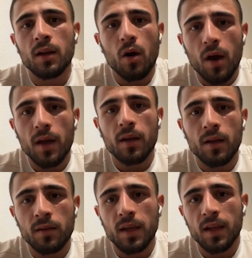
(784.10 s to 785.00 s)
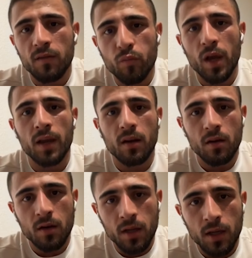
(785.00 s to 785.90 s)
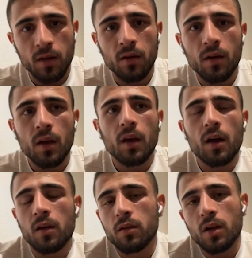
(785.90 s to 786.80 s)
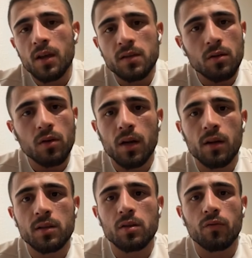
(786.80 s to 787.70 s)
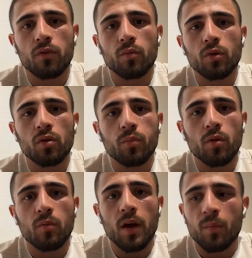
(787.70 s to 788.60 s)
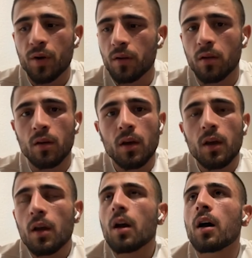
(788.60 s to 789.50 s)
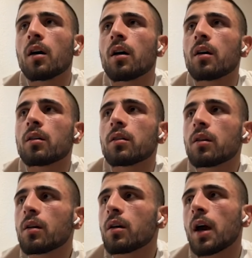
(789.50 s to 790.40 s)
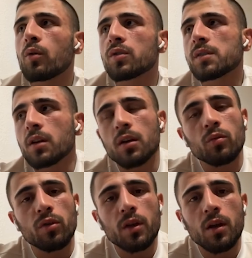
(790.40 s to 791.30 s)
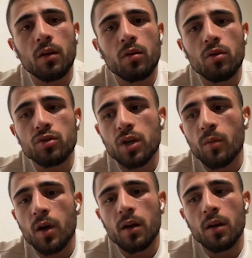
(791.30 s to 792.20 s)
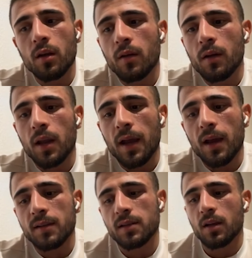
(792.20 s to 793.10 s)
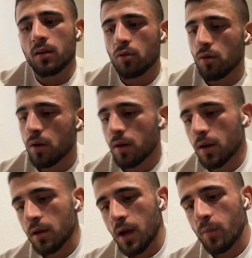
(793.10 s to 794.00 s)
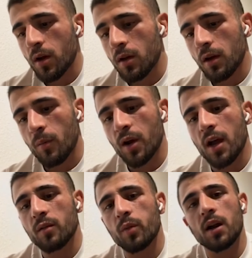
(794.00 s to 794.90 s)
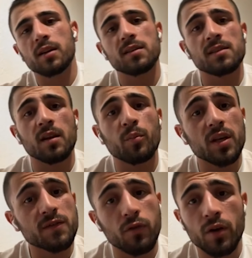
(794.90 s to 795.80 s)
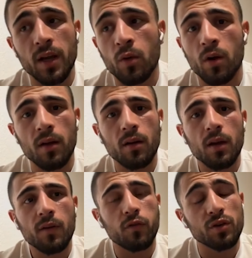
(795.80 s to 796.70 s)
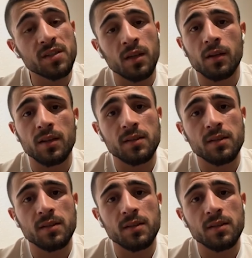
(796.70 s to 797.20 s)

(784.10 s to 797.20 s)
now they give me again he, and then I say okay, let's go. For me, no problem. I'm ready. And yeah, I was training with Coach Kamal. Like I say, Amrani Palace is the best for K1 for stand